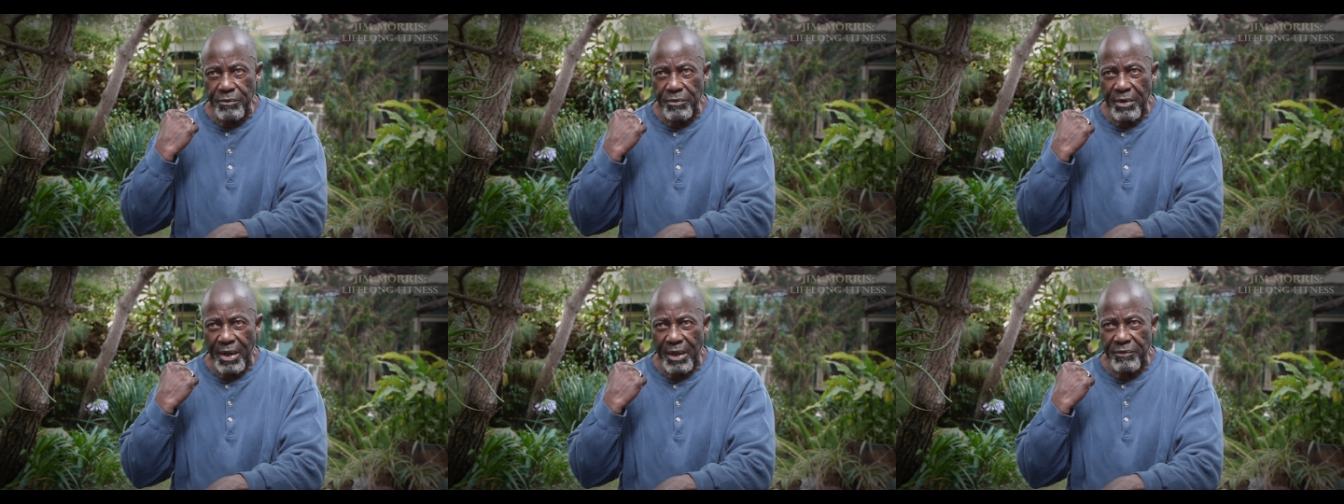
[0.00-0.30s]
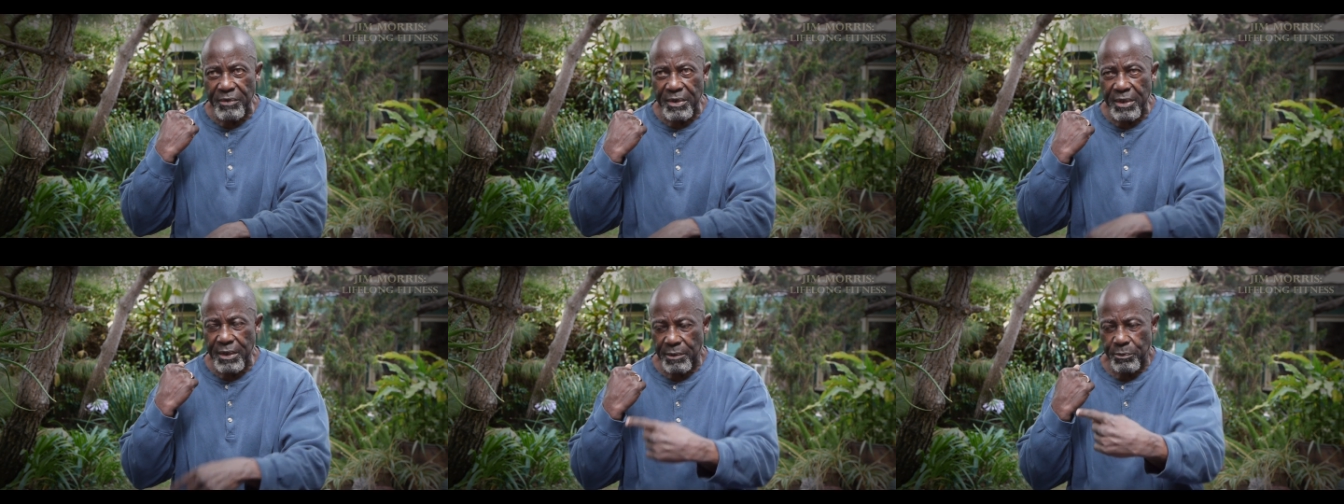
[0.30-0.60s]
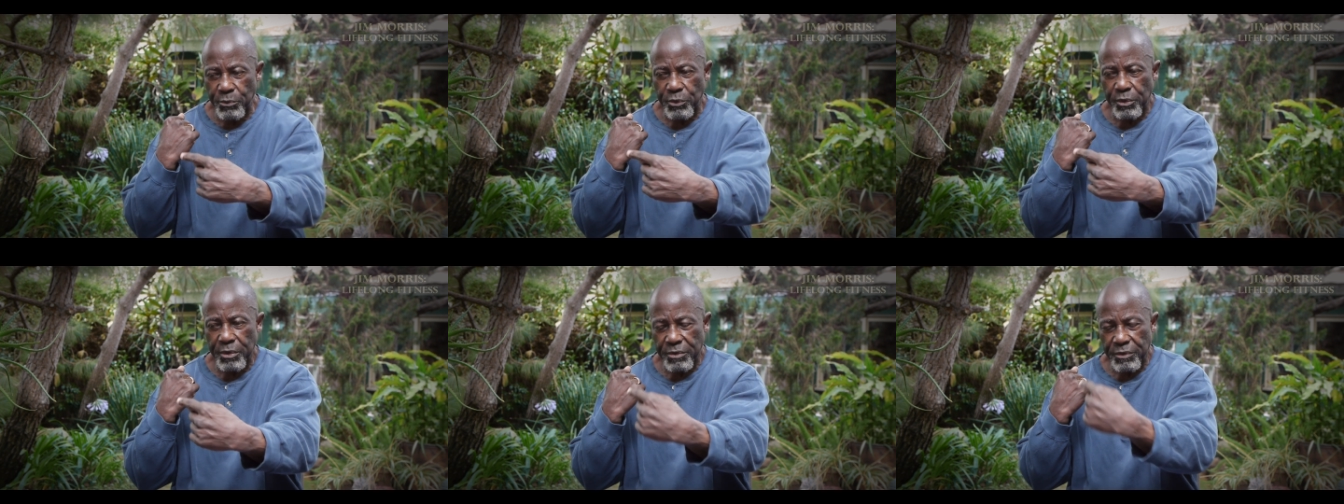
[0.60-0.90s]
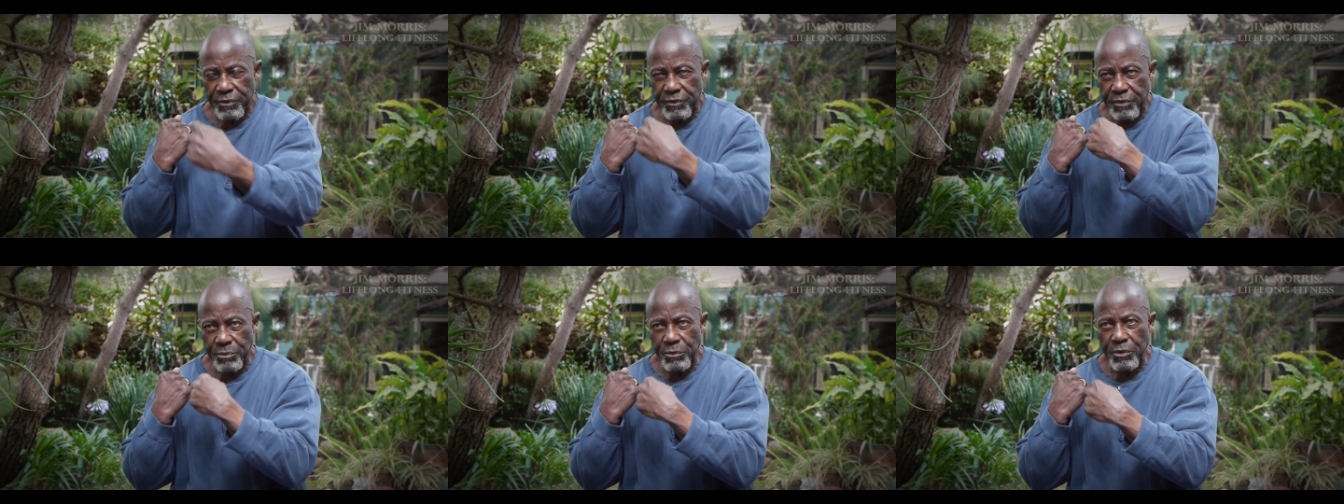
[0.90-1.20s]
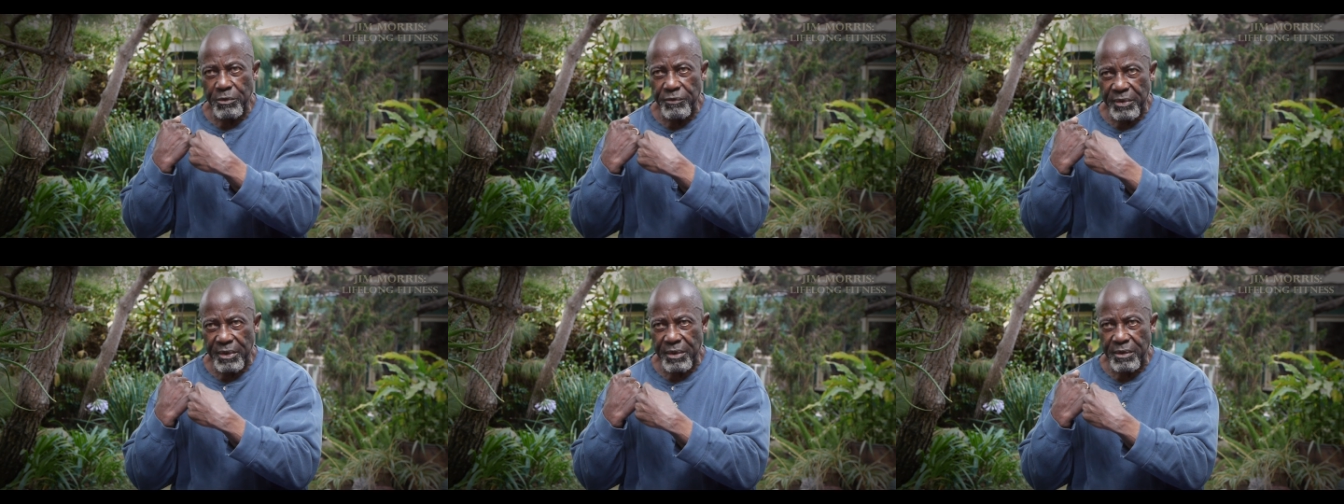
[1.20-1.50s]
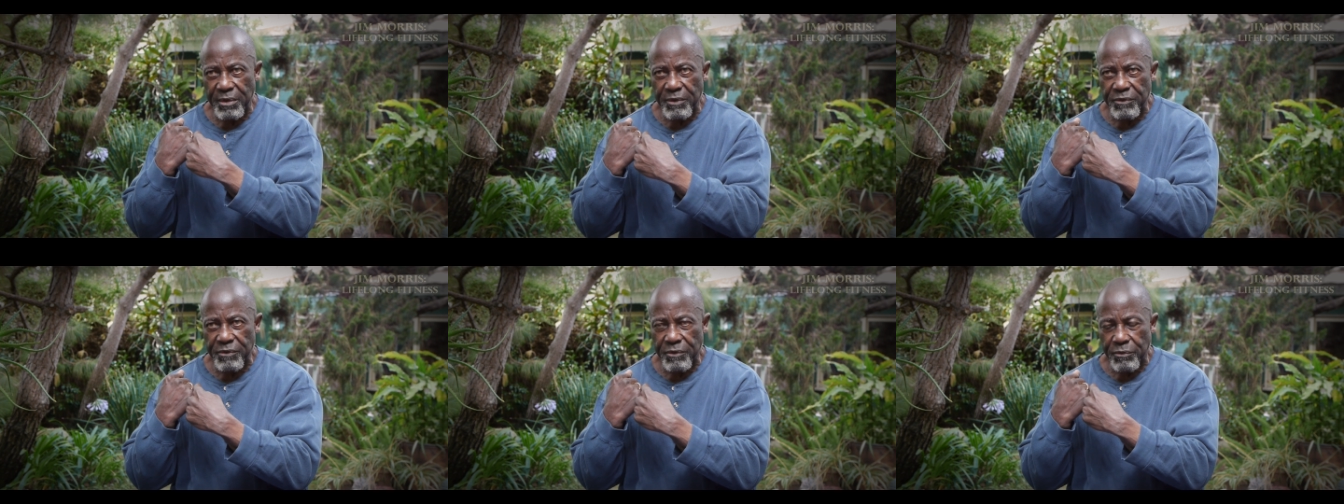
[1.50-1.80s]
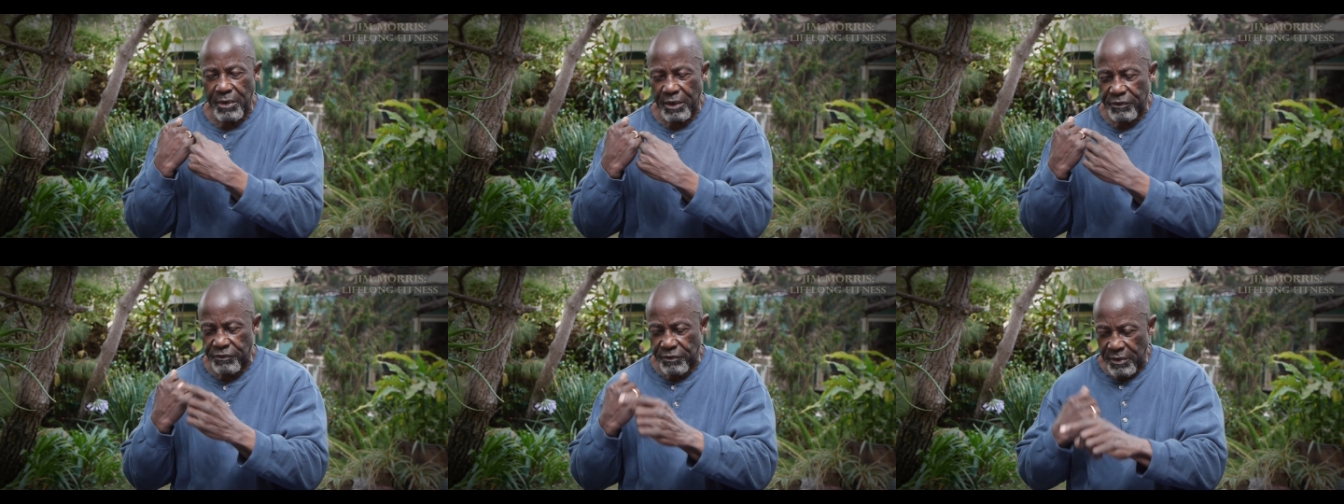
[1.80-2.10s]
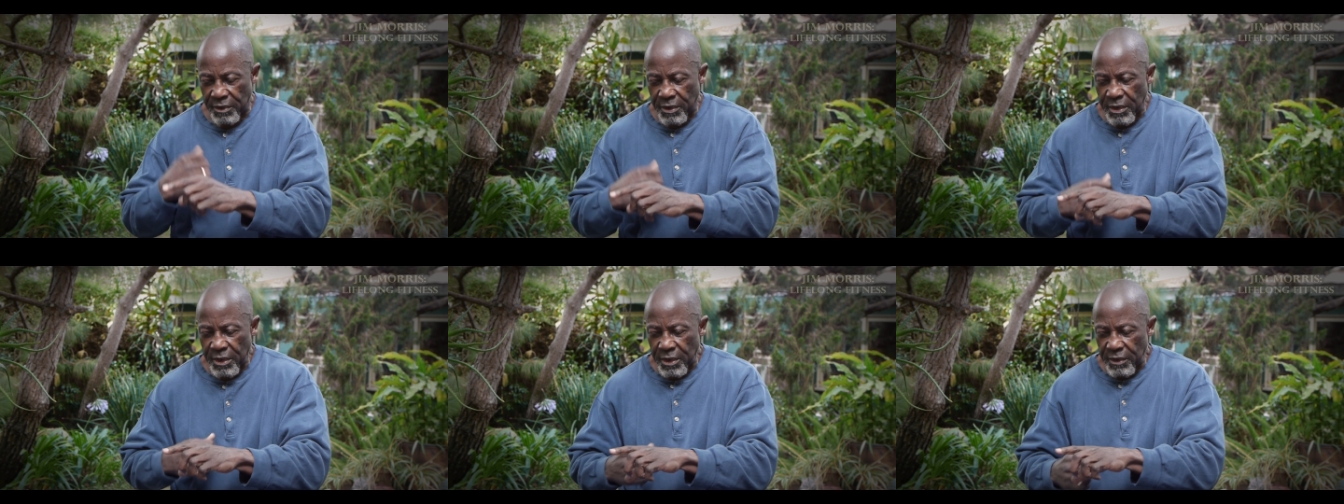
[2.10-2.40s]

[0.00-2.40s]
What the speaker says: gravity anymore because you're moving in this direction.